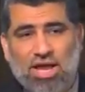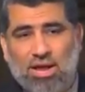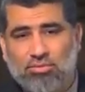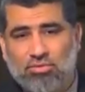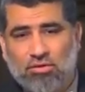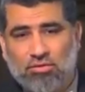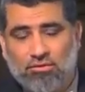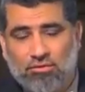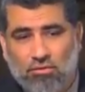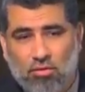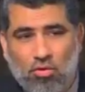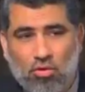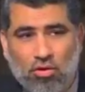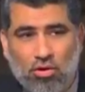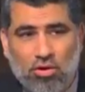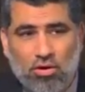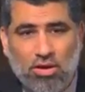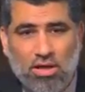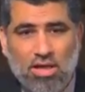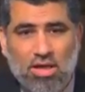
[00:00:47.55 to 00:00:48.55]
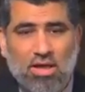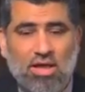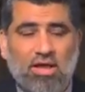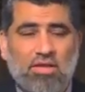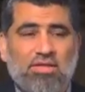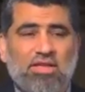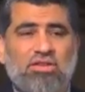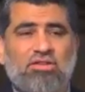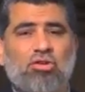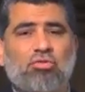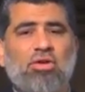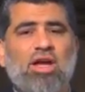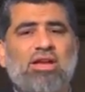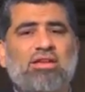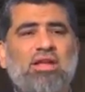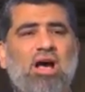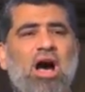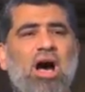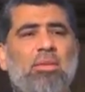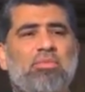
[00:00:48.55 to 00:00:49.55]
chapter 4, the
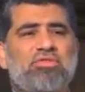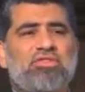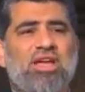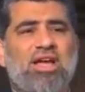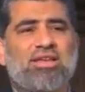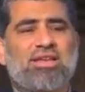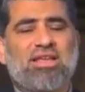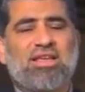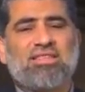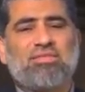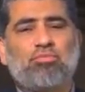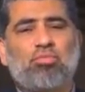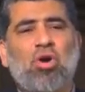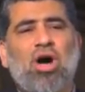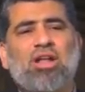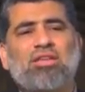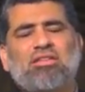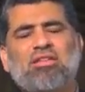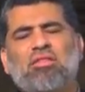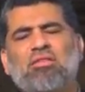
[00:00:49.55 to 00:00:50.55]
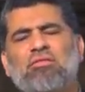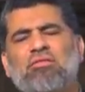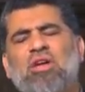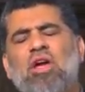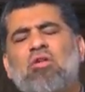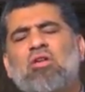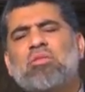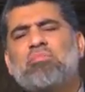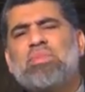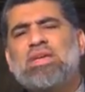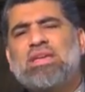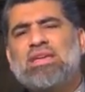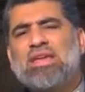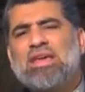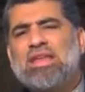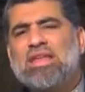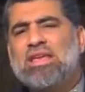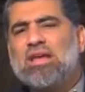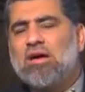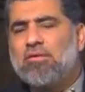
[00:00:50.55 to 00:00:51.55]
direct object is brought to the very
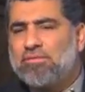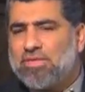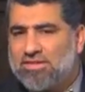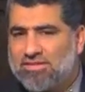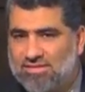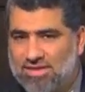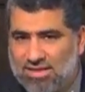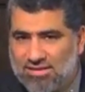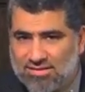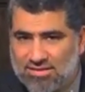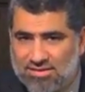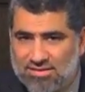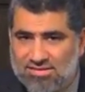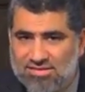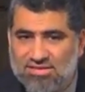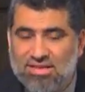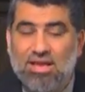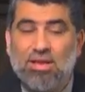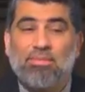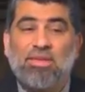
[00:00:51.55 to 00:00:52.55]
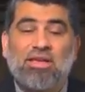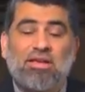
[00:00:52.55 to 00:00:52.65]
beginning of the sentence